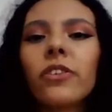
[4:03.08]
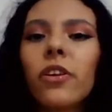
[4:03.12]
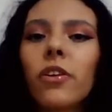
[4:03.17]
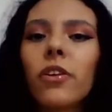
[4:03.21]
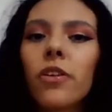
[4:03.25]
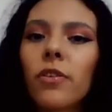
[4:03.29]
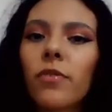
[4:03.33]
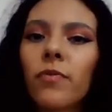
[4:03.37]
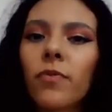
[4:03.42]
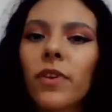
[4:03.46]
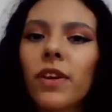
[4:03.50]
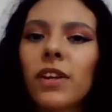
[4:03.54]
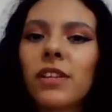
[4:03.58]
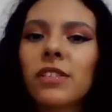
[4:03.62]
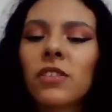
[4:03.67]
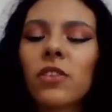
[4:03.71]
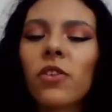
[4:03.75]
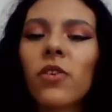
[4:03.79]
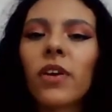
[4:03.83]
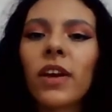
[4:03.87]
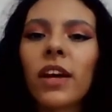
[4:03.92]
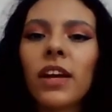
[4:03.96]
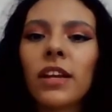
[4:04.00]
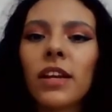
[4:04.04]
orifice
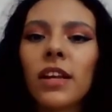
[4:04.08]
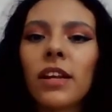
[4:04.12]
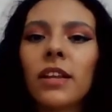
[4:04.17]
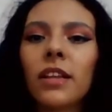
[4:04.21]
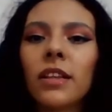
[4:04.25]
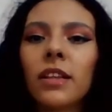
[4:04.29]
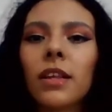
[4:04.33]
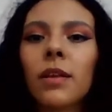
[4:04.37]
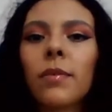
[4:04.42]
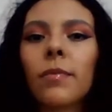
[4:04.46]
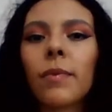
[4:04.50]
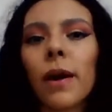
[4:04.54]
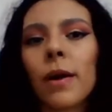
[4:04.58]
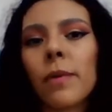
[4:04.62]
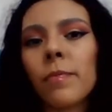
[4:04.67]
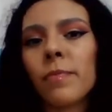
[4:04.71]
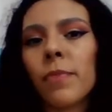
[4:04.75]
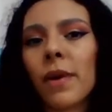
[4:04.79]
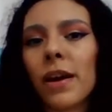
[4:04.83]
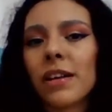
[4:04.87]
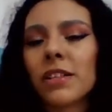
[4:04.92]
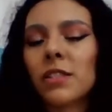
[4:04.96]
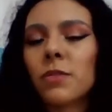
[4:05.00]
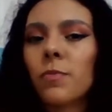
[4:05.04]
located in the
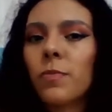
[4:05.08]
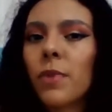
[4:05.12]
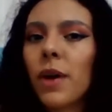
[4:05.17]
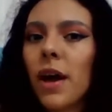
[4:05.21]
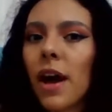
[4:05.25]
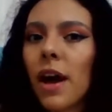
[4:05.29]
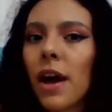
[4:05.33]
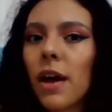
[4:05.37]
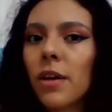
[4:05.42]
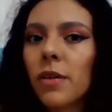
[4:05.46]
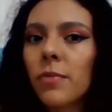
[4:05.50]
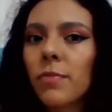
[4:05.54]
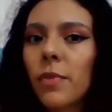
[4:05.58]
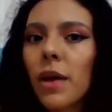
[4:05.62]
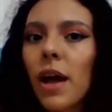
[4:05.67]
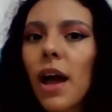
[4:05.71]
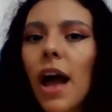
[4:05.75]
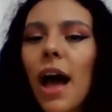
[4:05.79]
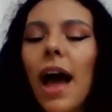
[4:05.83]
bypass pipe